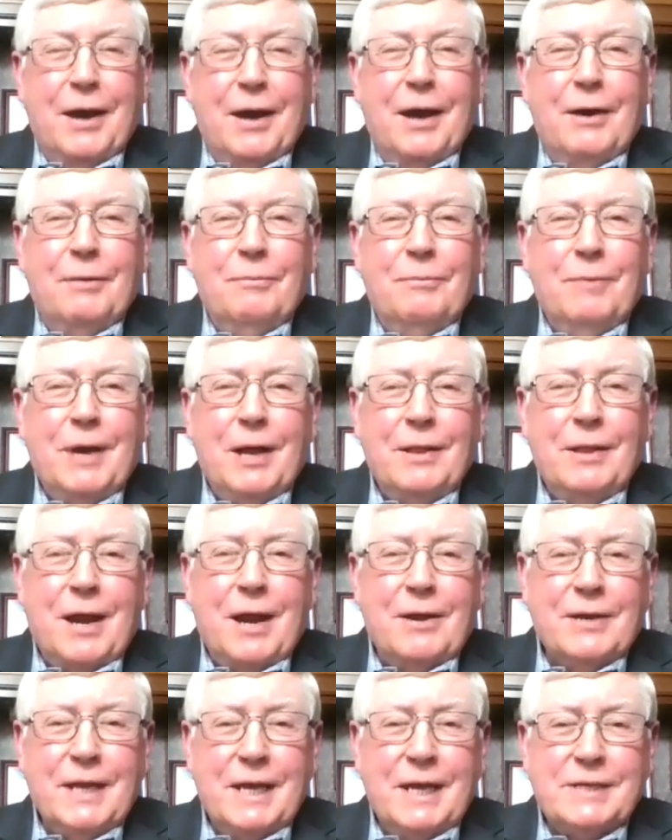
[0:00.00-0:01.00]
Well,
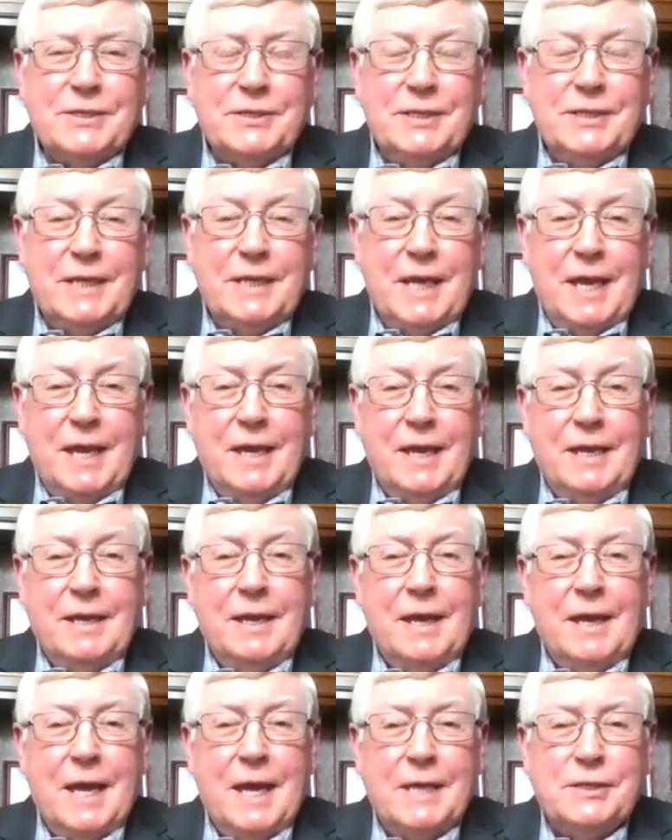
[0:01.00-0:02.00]
our guest
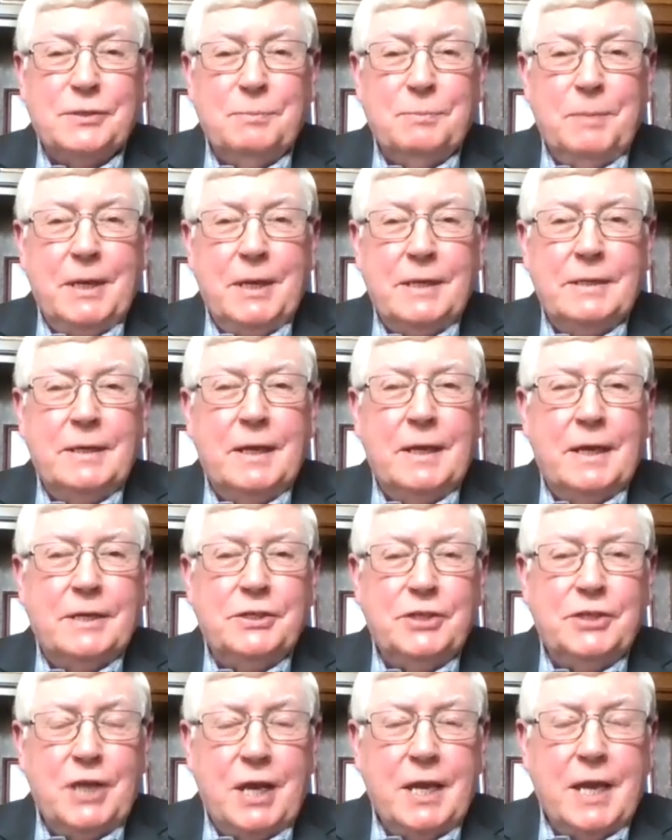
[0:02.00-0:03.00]
today has been
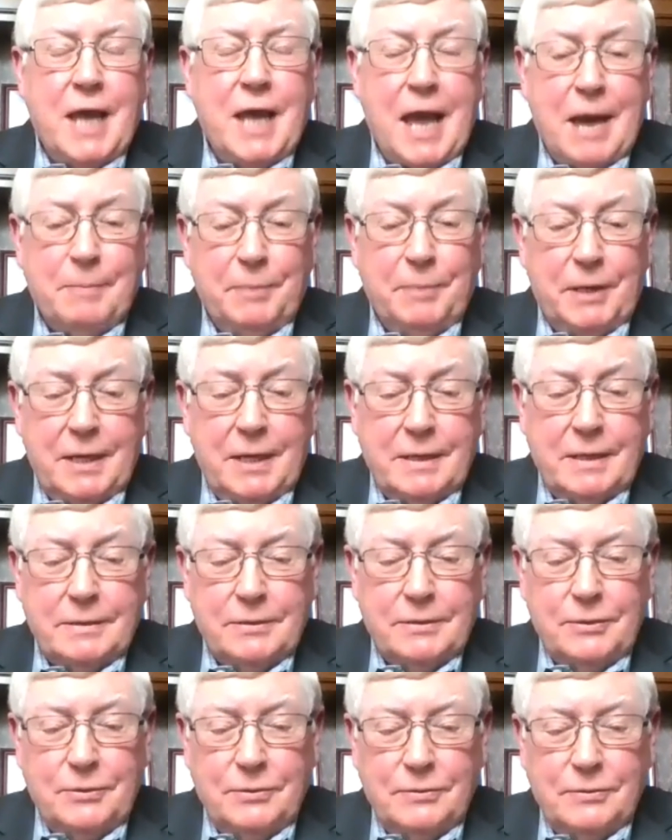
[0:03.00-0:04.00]
Jay Haapala,
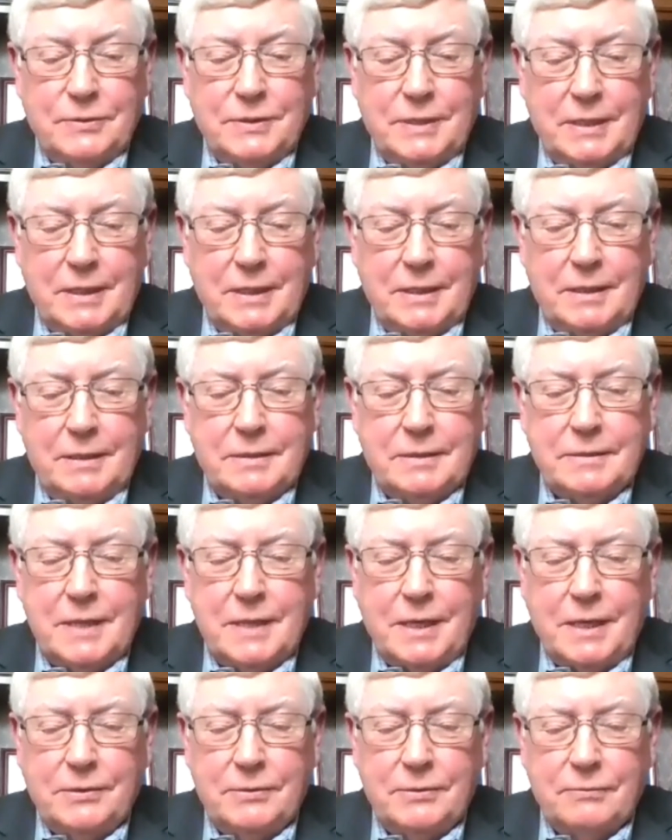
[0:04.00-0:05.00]
who's the
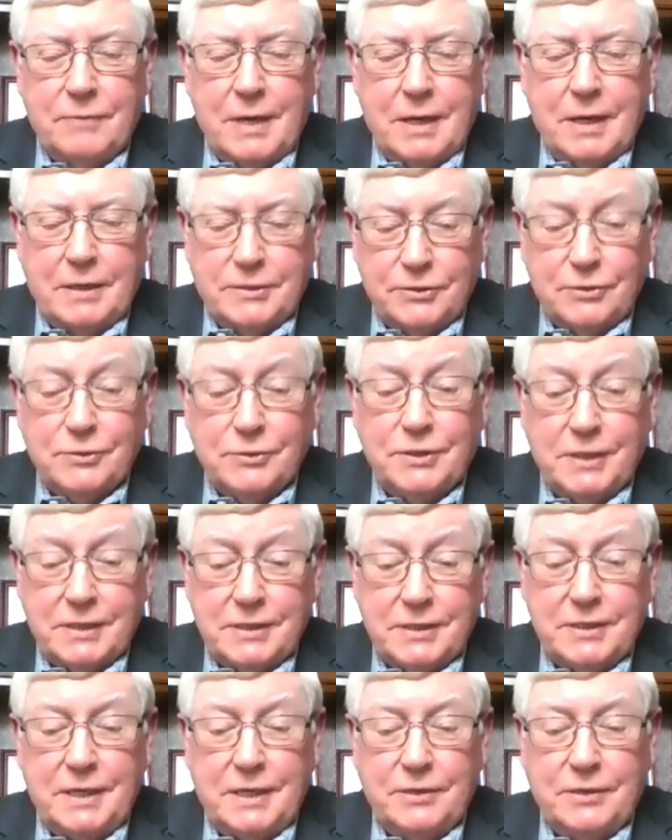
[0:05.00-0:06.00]

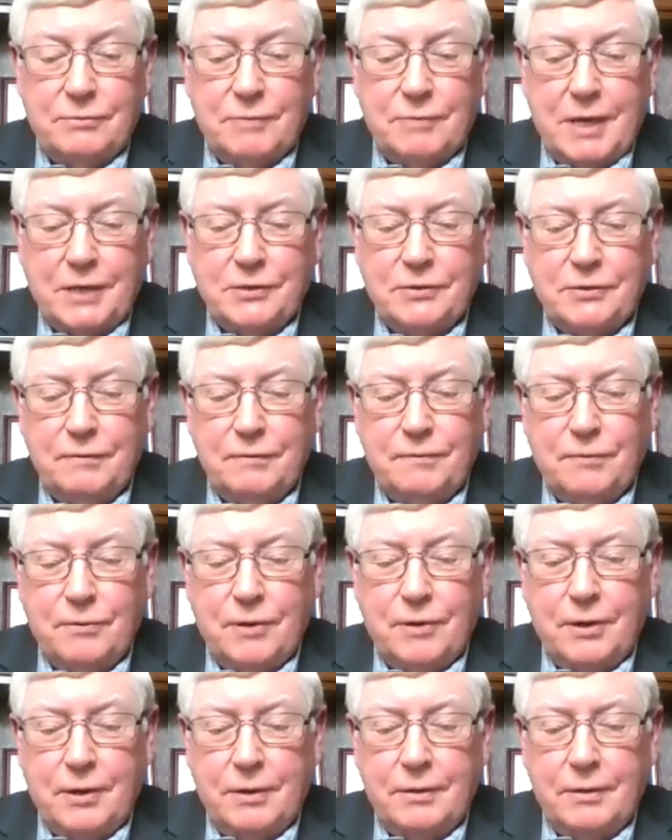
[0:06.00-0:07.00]
Associate State Director
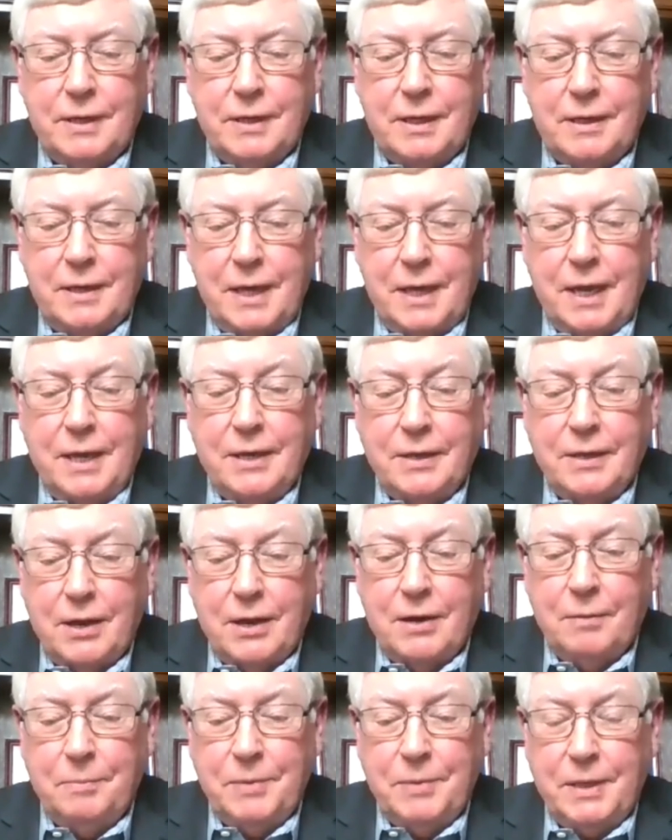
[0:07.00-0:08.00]
for
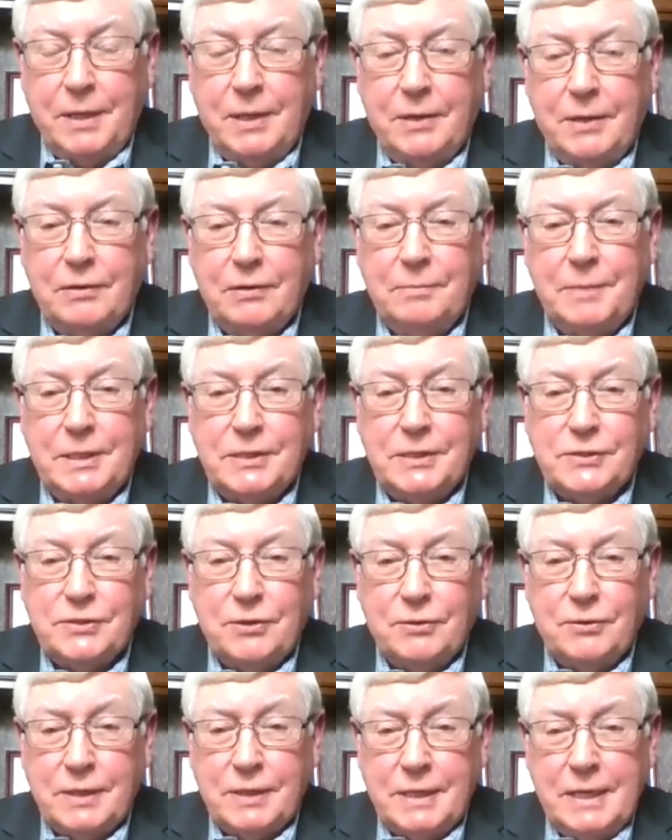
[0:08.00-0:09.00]
AARP here in
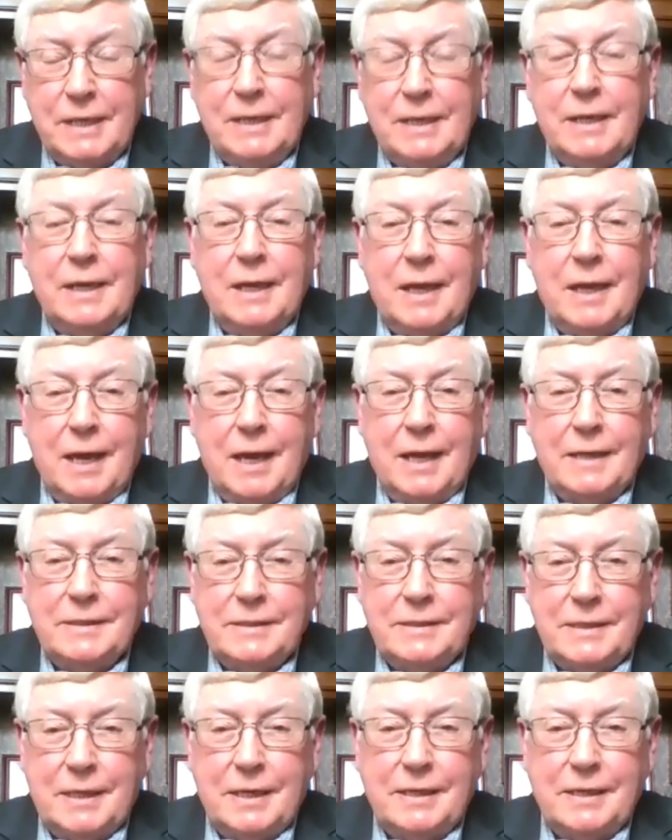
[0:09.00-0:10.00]
Minnesota
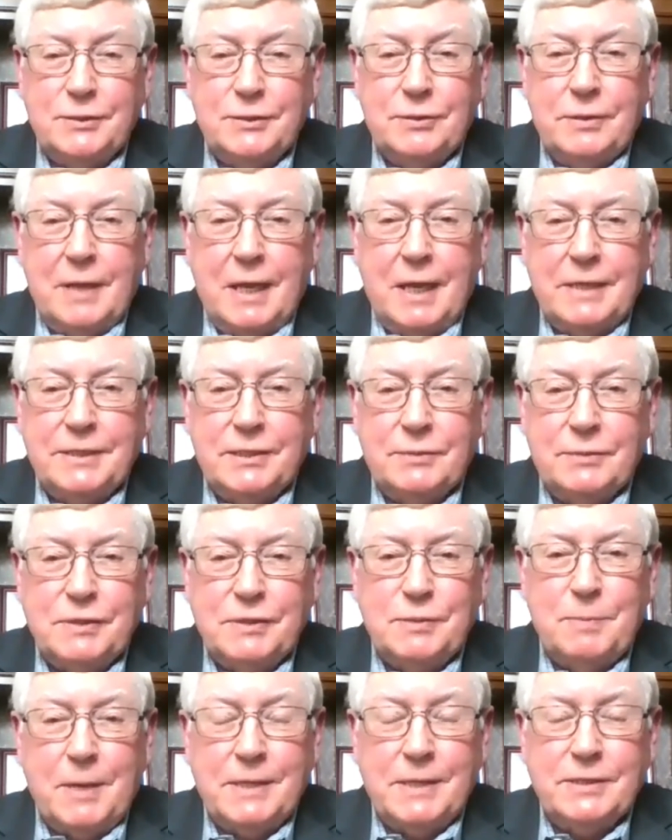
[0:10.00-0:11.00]
and has the
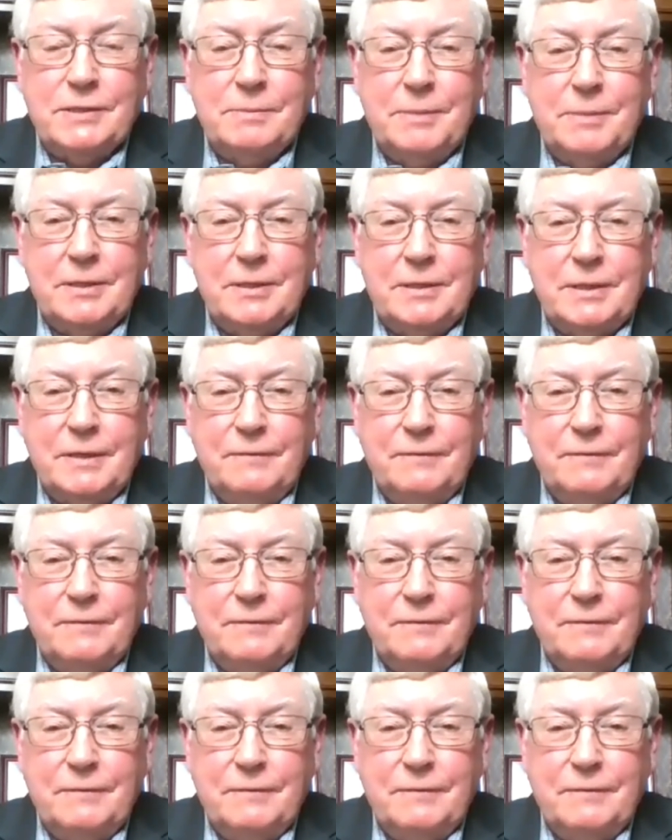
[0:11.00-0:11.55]
responsibility